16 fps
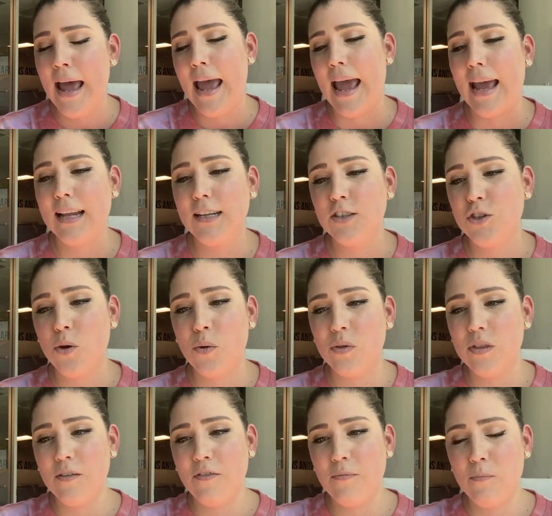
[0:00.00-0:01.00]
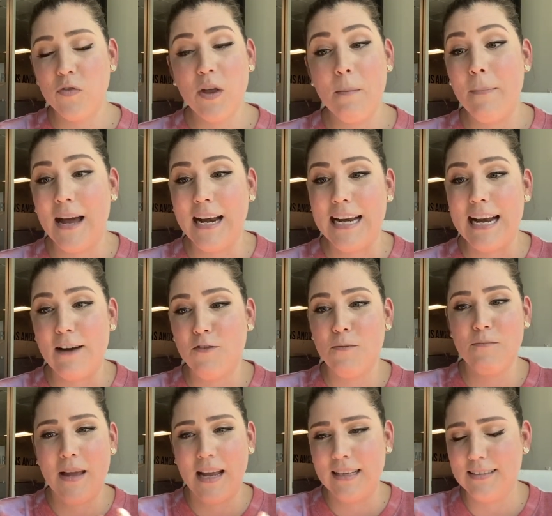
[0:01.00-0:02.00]
And so the, the money never
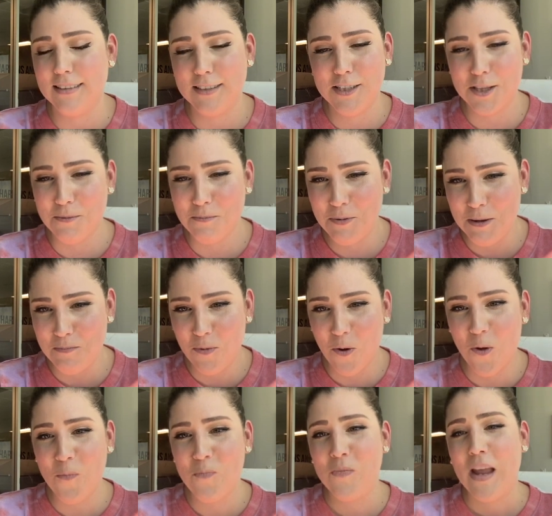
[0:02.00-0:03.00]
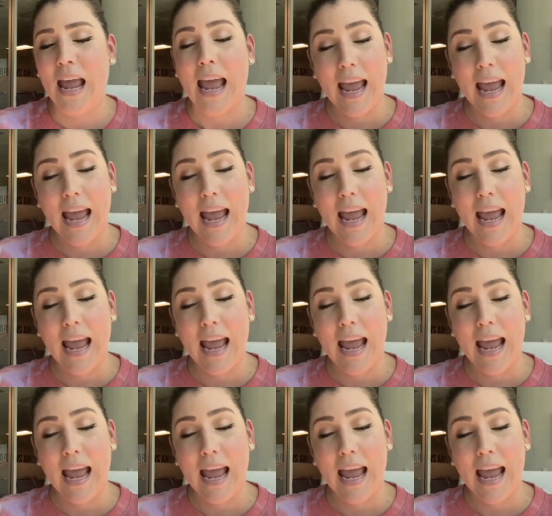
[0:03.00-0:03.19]
makes it to the people.